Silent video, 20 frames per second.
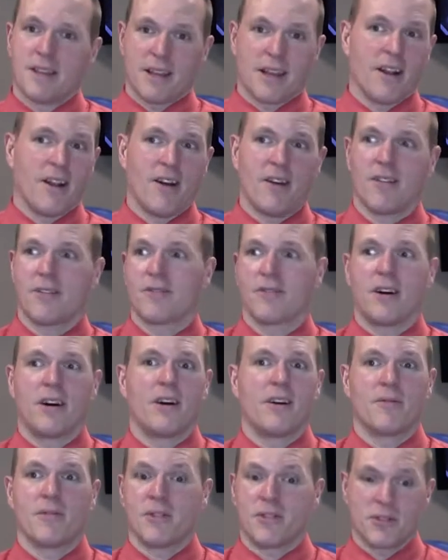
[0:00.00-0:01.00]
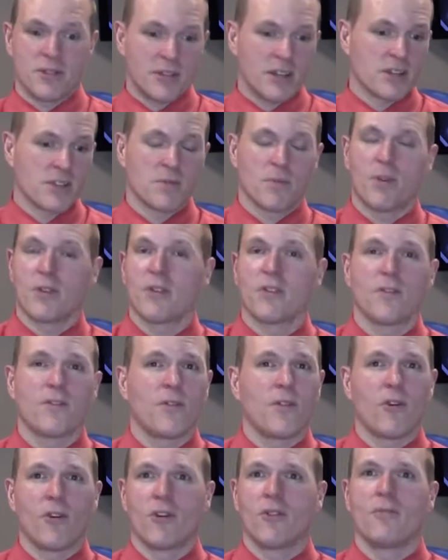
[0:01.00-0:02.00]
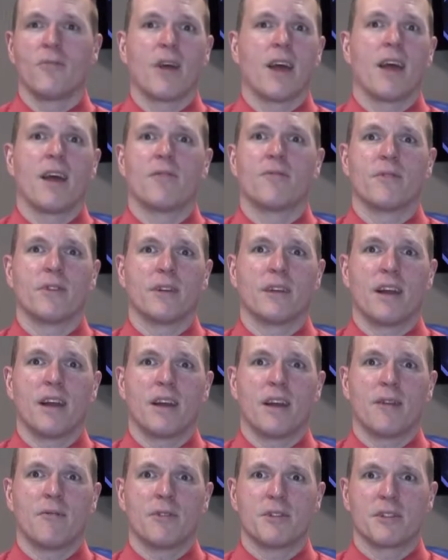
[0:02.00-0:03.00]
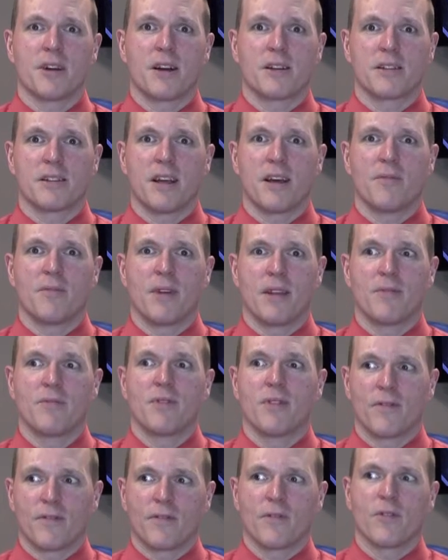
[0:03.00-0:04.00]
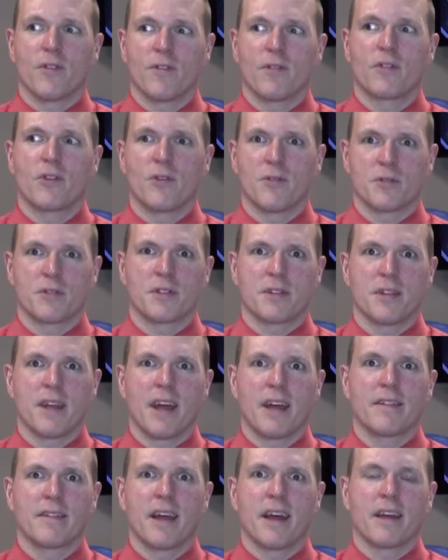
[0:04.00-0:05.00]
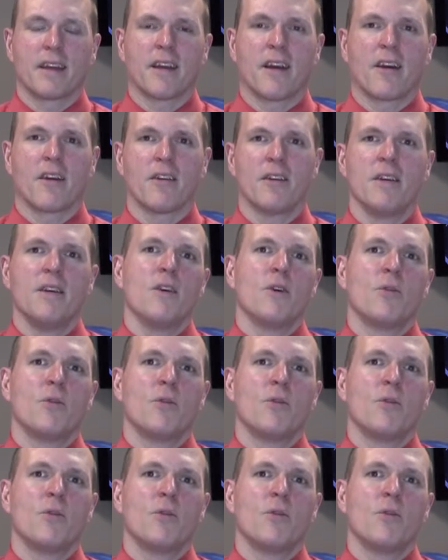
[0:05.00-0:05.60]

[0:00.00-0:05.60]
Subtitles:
Here's your testimonial form, and we talk to them, and we've closed that care.